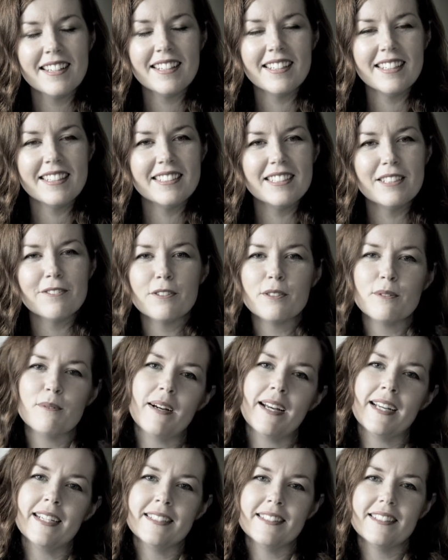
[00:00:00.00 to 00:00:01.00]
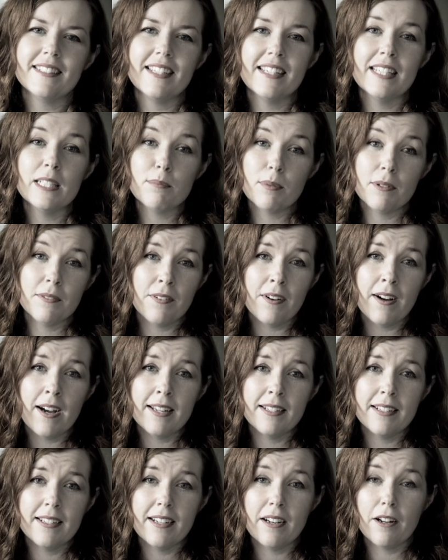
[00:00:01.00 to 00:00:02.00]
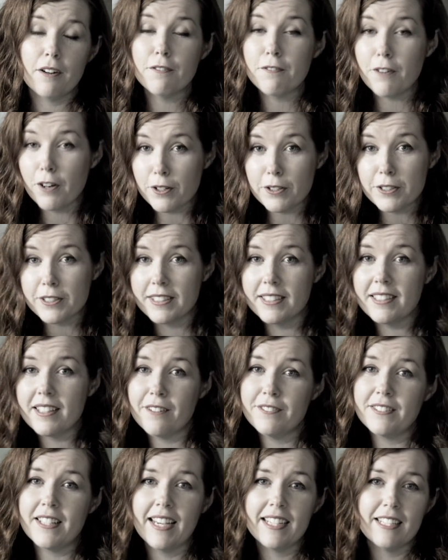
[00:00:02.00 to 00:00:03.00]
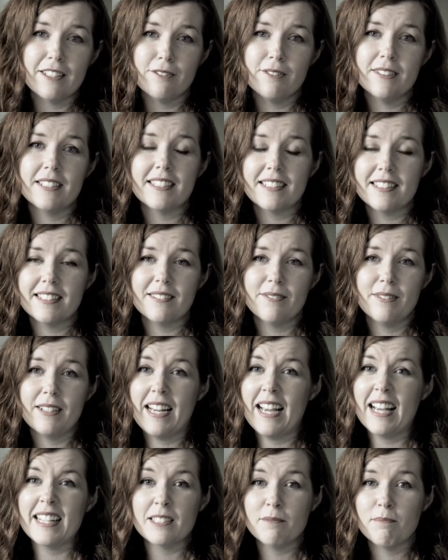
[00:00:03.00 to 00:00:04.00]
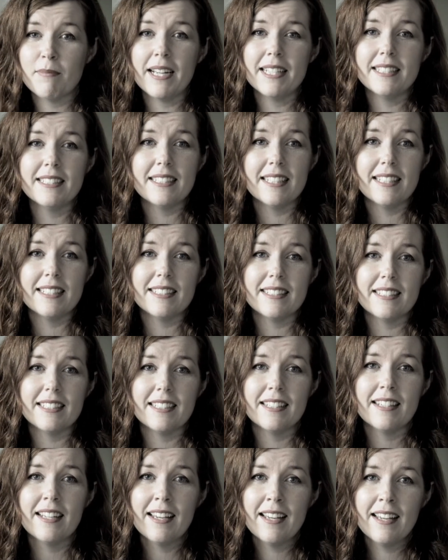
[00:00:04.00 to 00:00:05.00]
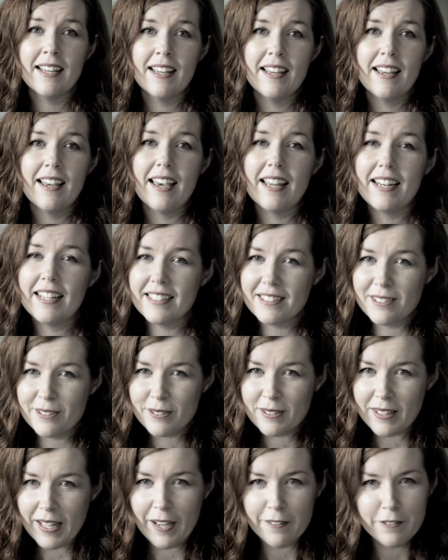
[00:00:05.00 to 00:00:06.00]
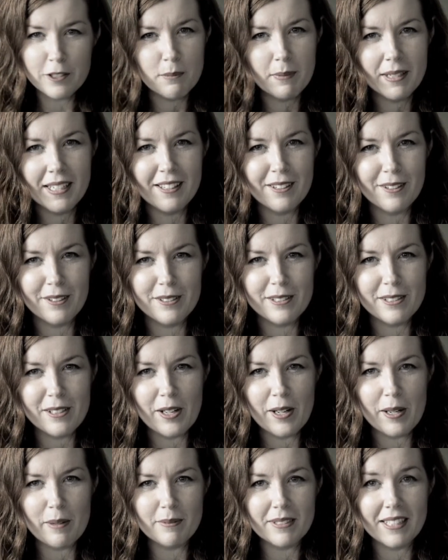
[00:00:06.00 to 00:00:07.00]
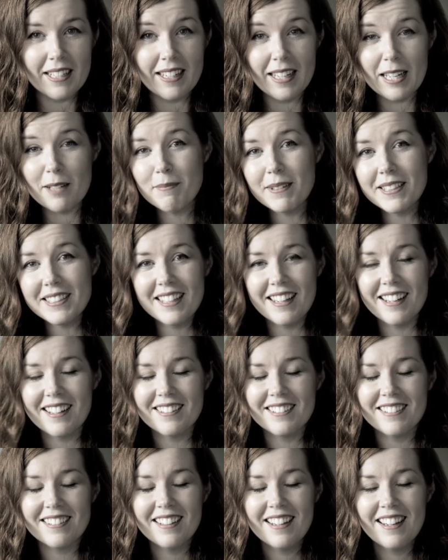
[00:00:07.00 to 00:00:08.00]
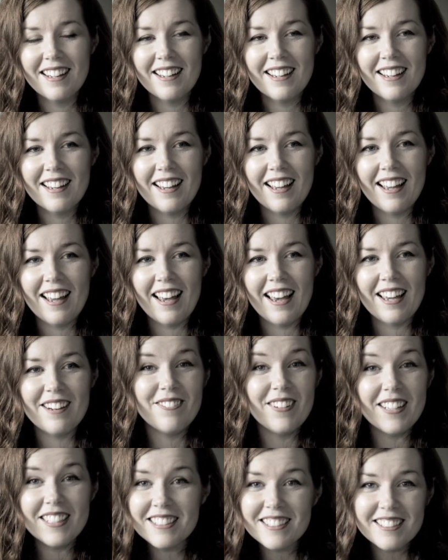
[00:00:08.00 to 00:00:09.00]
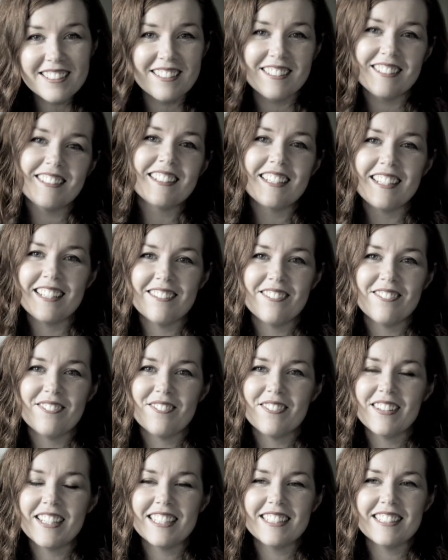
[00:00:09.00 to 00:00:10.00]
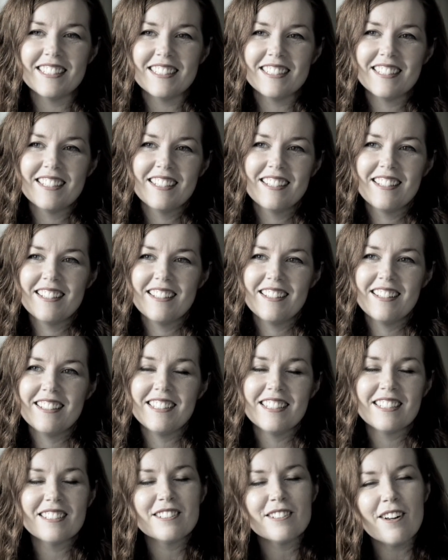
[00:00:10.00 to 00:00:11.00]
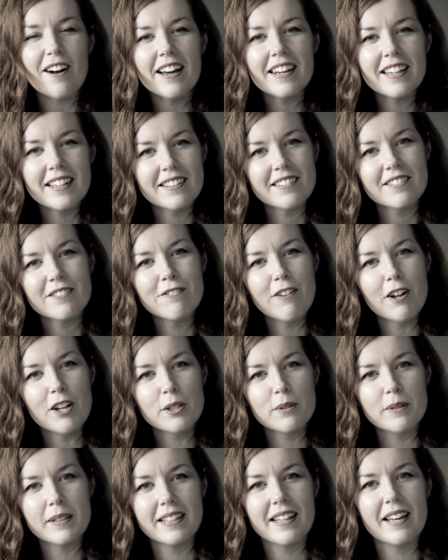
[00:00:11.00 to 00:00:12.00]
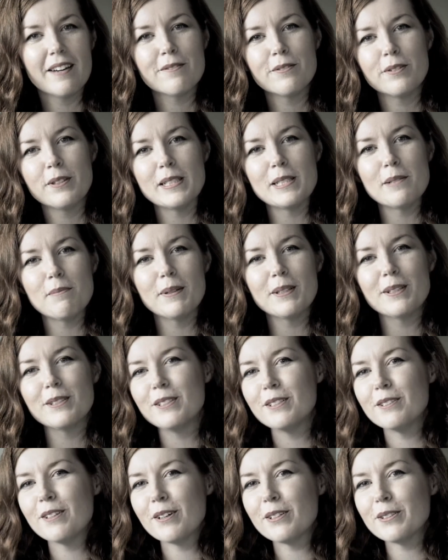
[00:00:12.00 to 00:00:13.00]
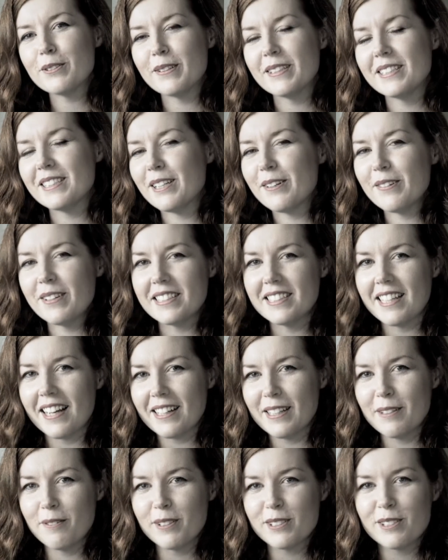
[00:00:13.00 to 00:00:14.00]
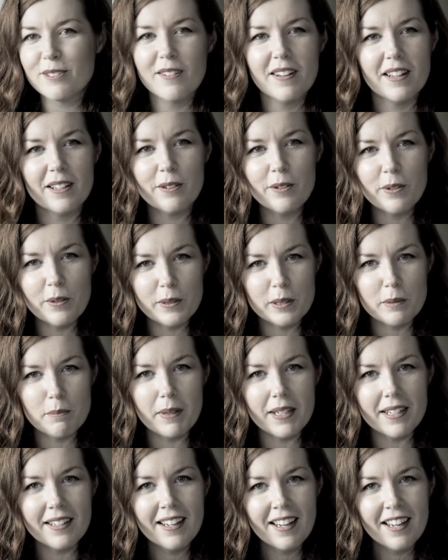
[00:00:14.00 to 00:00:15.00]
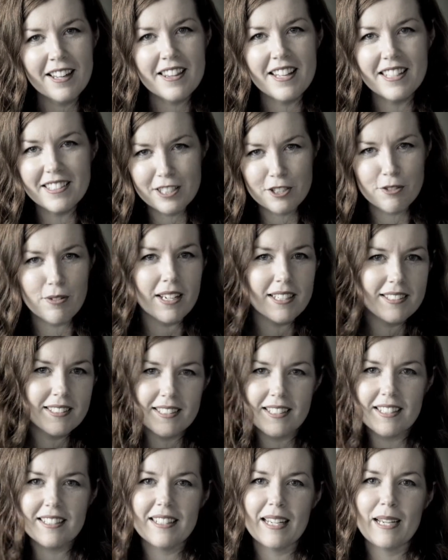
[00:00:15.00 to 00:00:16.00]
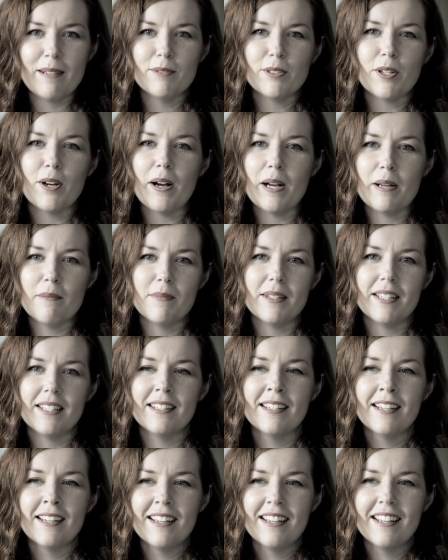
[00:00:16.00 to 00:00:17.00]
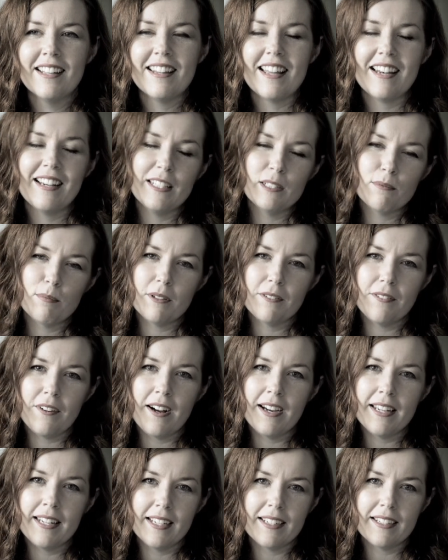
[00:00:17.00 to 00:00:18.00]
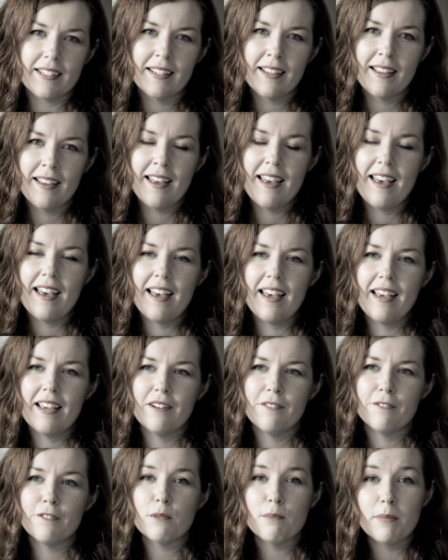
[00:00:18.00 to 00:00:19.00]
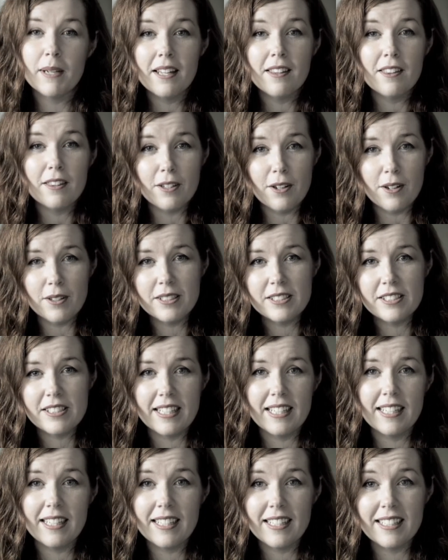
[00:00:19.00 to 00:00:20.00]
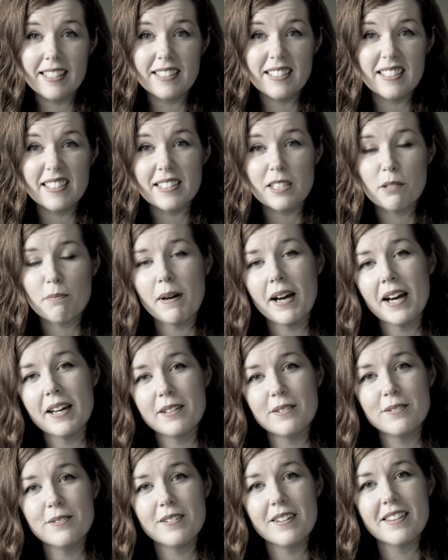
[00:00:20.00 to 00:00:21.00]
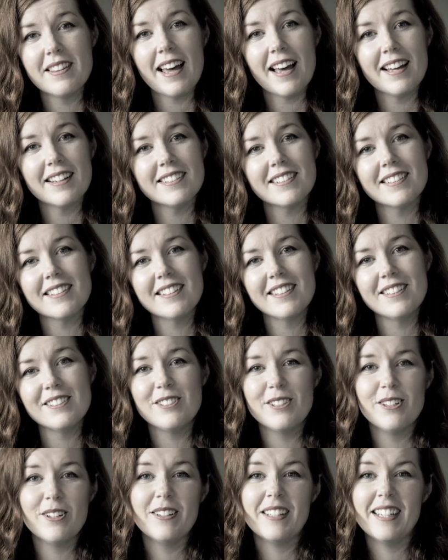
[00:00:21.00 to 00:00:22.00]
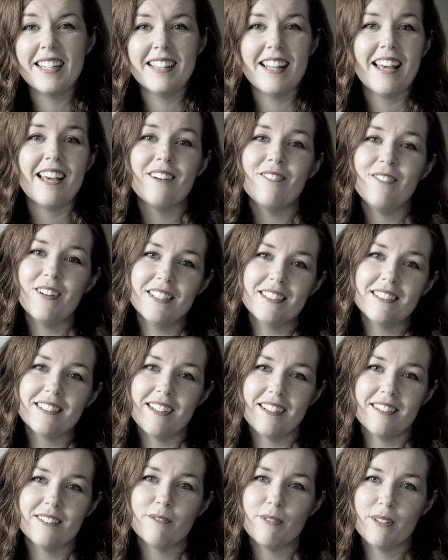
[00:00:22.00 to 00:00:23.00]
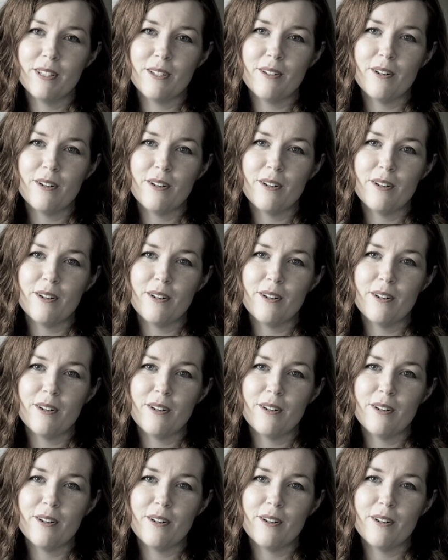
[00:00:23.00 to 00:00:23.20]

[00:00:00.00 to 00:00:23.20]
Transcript: in different ways that He's provided, and I've followed it. I've taken risks when it hasn't made sense, and, and He's looked after me in those times and led me down adventures. Um, it's it's exciting following that voice because you don't always know exactly what's around the corner, but there's a trust at the same time that, that he's providing. And for me, theology is just a part of that journey and that adventure with